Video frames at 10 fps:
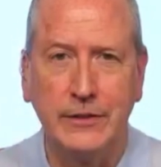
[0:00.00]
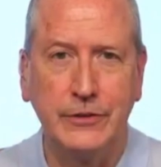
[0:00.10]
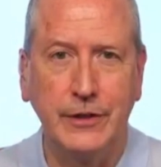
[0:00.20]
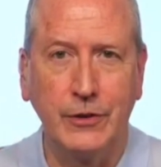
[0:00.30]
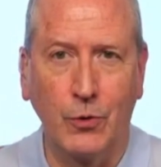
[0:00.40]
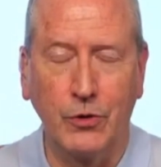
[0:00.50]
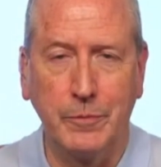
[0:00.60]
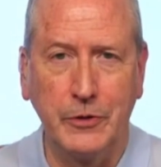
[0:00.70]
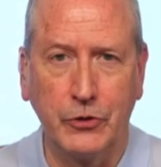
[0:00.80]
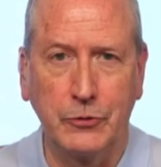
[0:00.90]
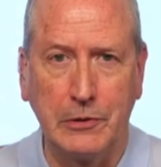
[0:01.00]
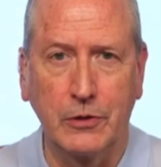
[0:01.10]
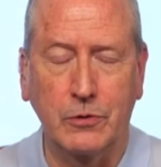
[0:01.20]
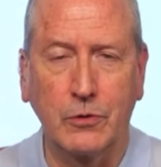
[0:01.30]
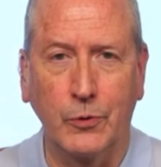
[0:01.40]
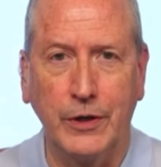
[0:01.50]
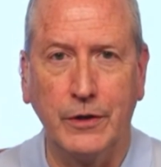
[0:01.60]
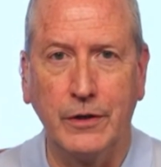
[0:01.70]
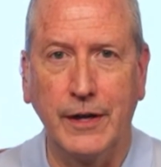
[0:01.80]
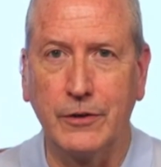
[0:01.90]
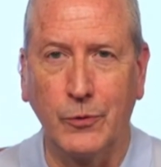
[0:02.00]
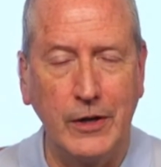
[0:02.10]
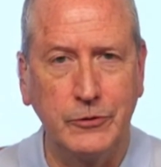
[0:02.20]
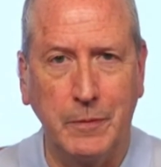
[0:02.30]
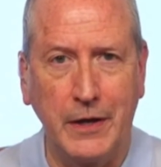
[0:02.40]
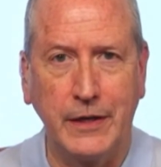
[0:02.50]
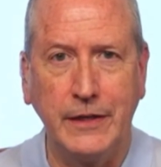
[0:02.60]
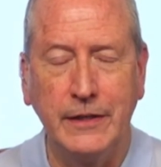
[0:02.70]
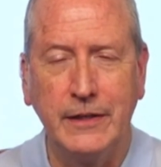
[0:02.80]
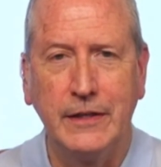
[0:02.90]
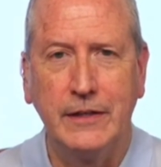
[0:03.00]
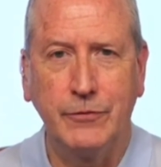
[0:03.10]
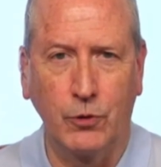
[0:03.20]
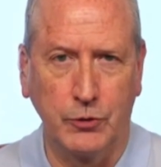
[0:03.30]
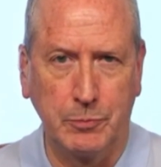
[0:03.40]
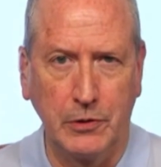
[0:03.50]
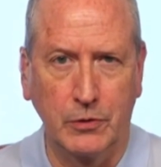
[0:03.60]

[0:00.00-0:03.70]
in order to build his political career and to raise money for his political